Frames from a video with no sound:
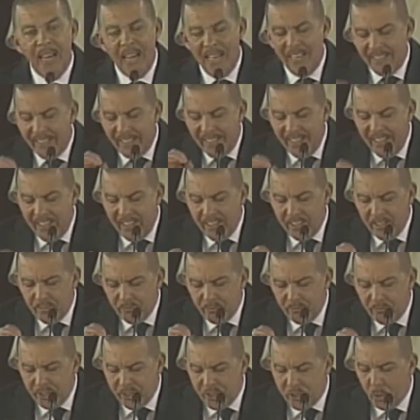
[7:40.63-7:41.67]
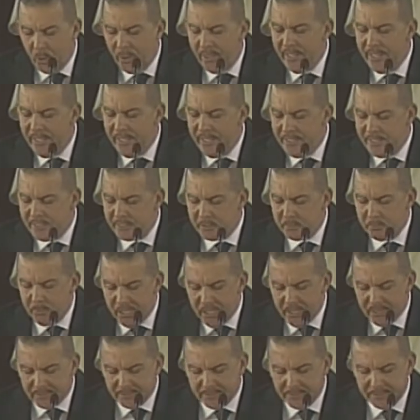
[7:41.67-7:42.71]
and individually
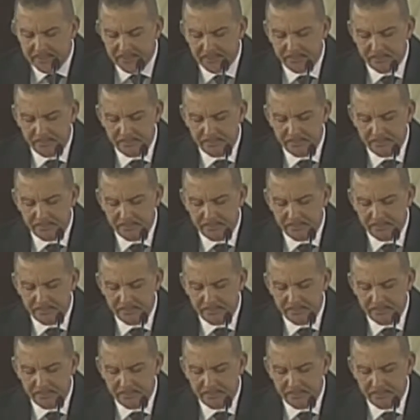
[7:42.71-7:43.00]
disbursed.